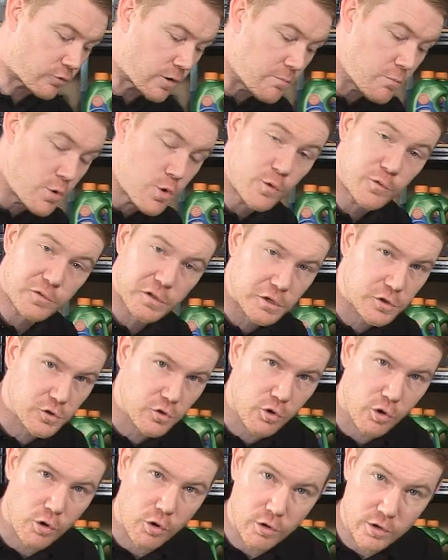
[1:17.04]
remove the
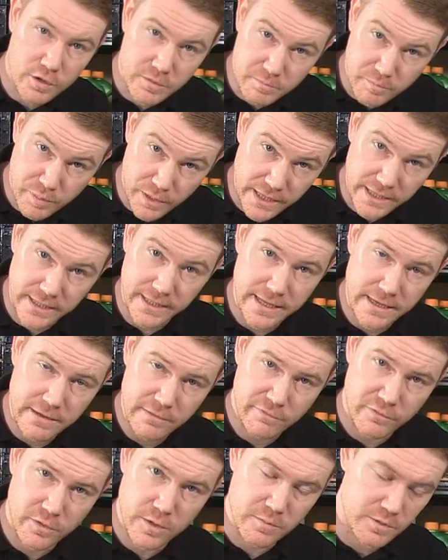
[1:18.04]
drawer completely
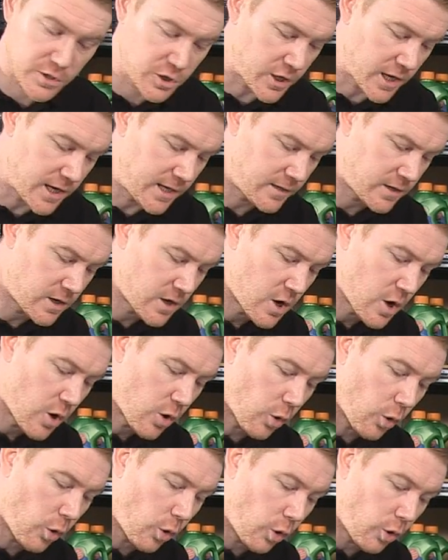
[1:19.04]
from the machine
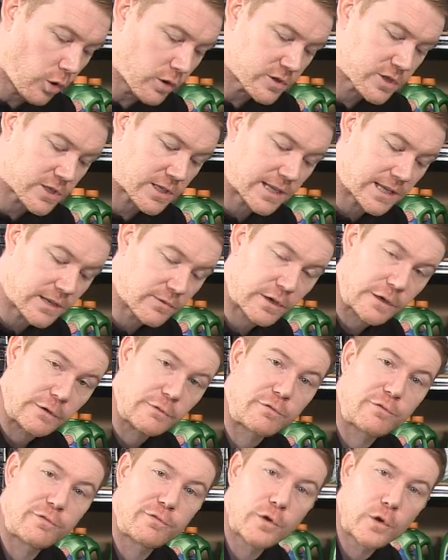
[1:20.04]
or to leave
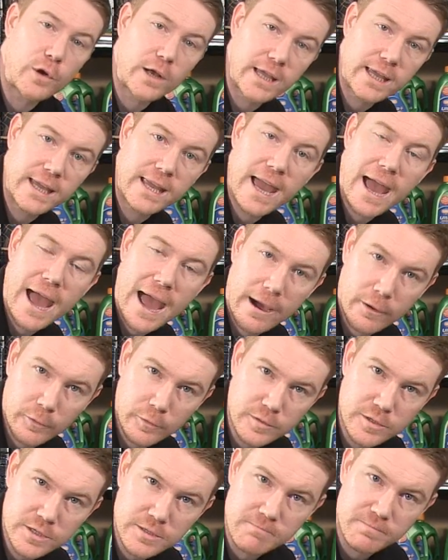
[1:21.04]
it fully
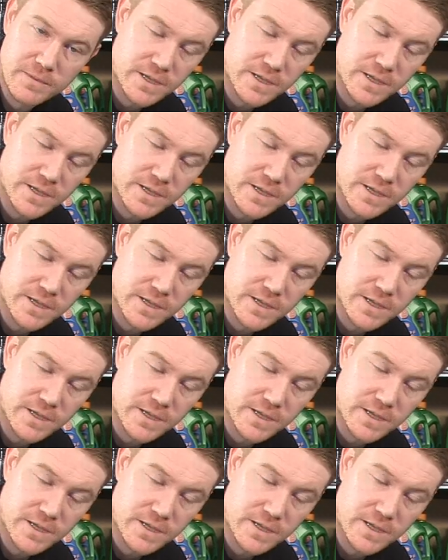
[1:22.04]
out.